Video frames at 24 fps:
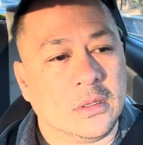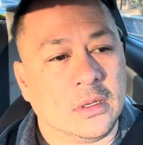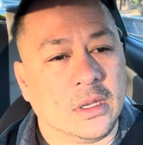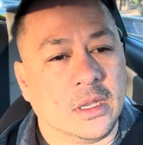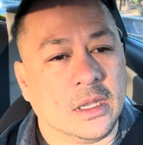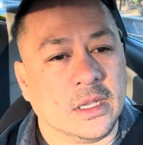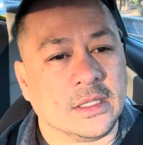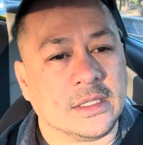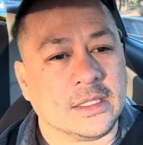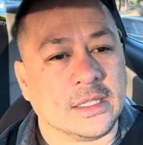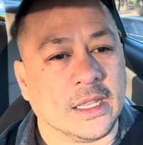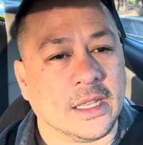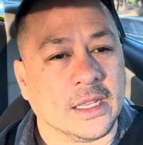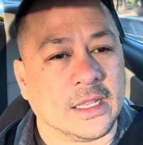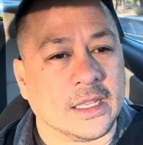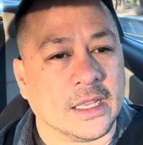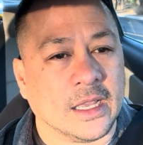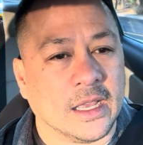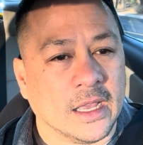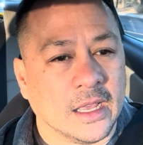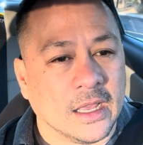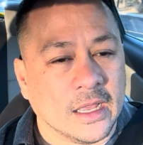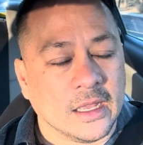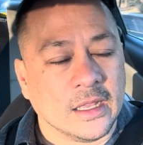It's like
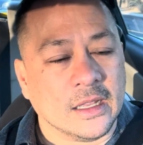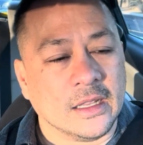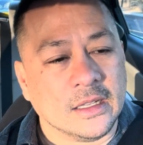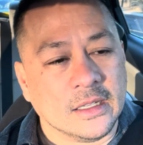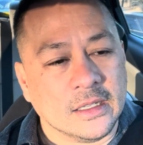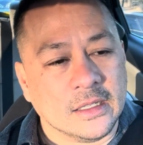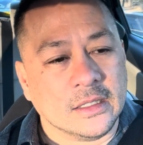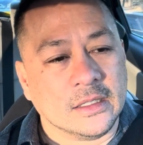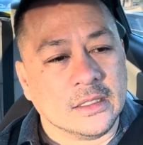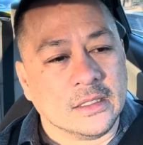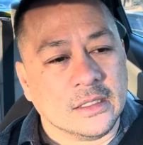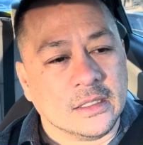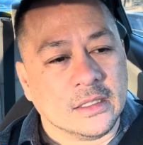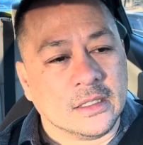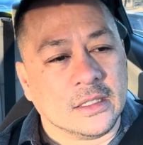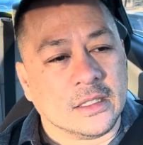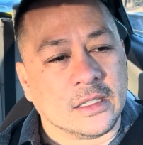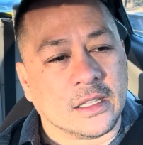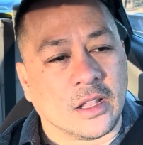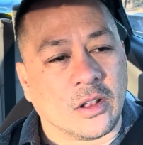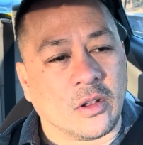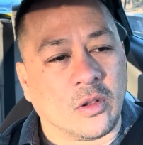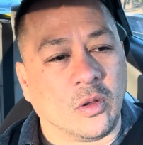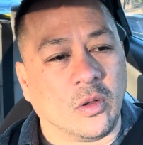that
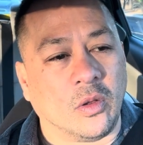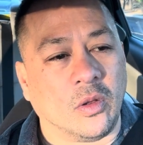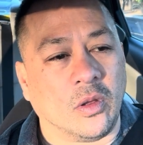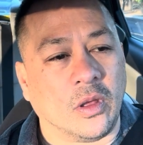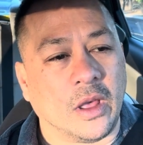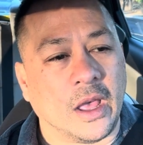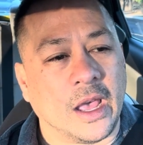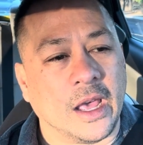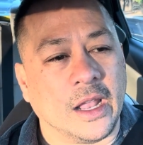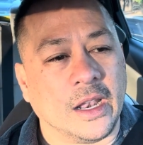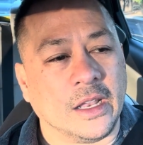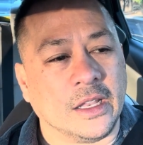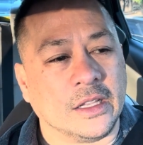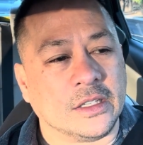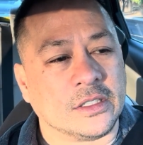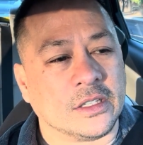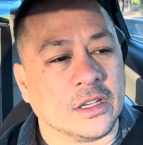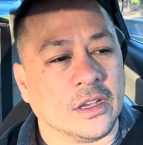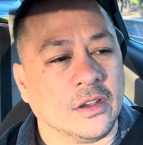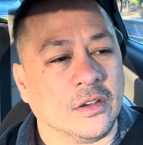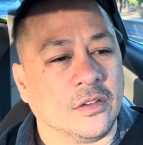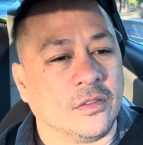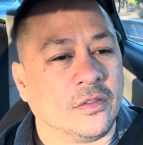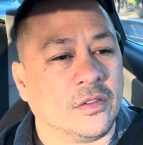whole adage
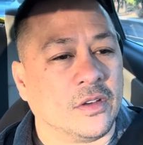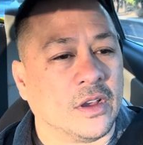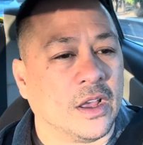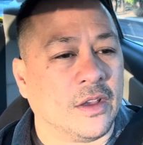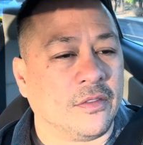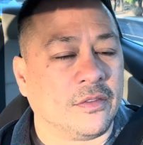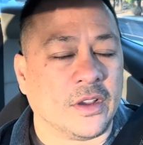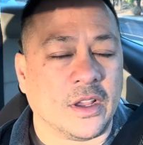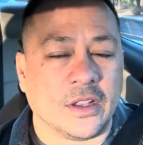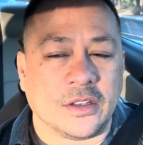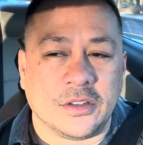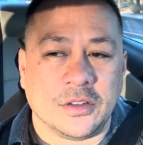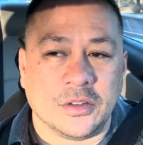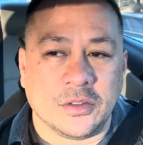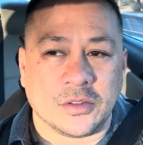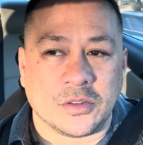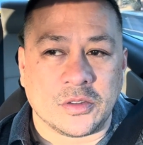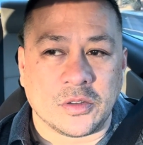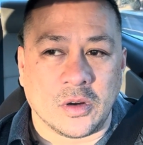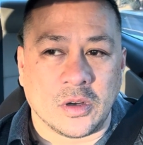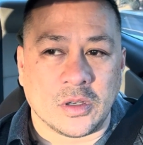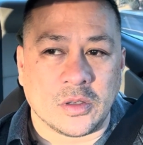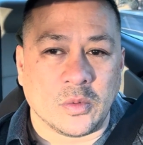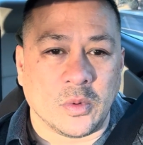of, I've got two
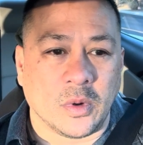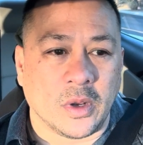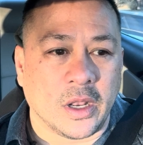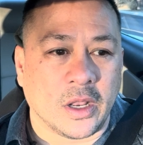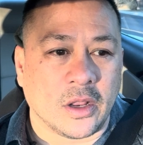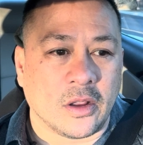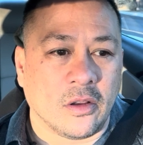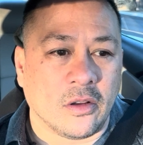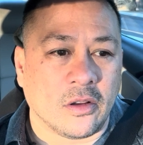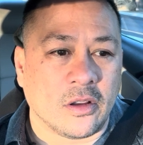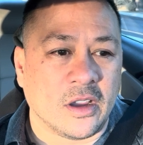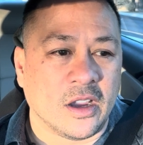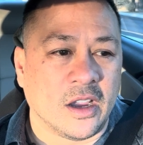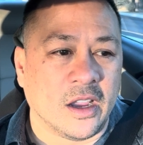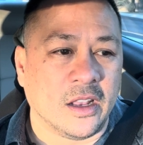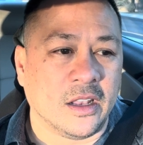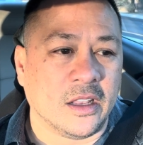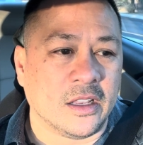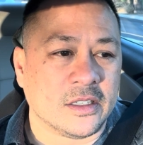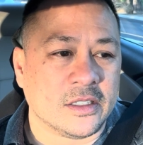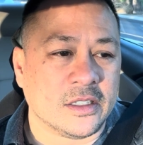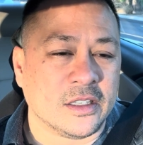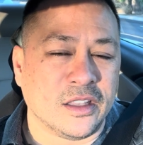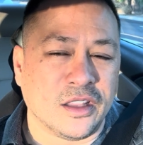swords, one I call
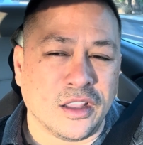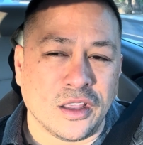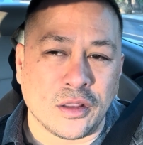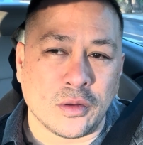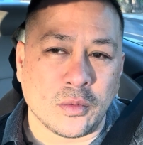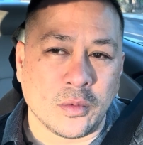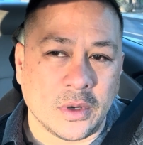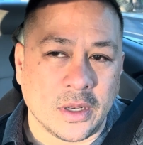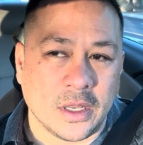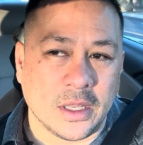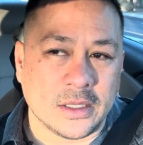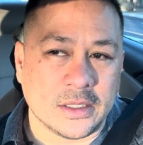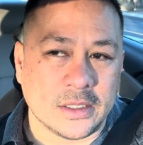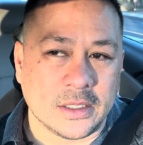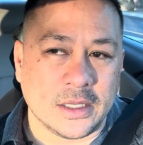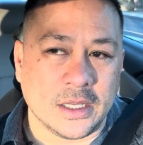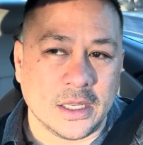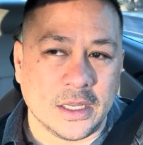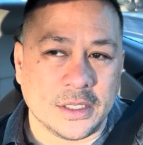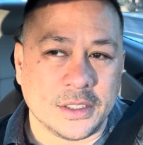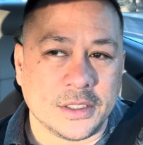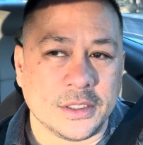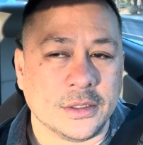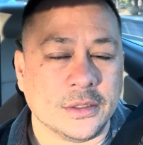kindness, the other one
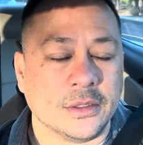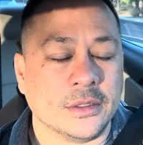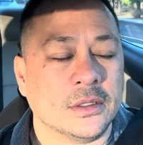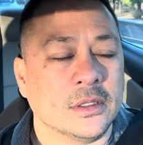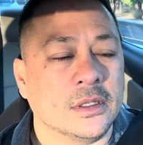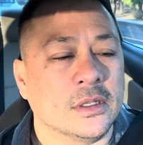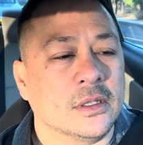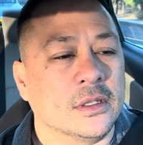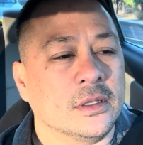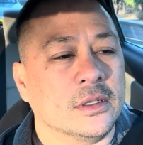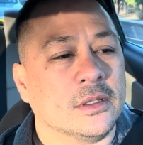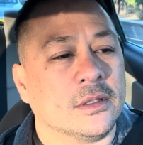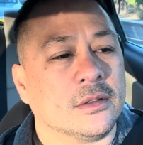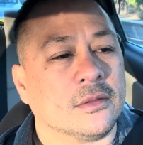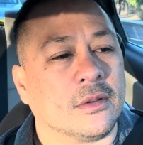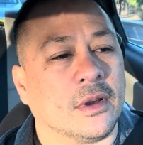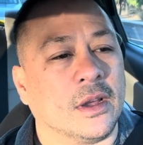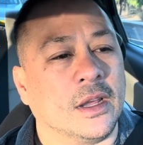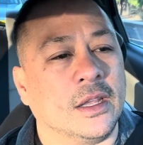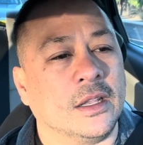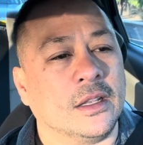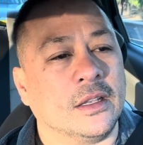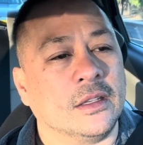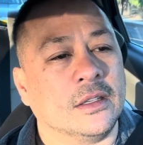hesitation,
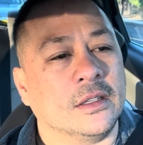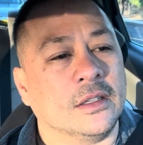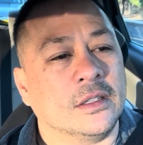right?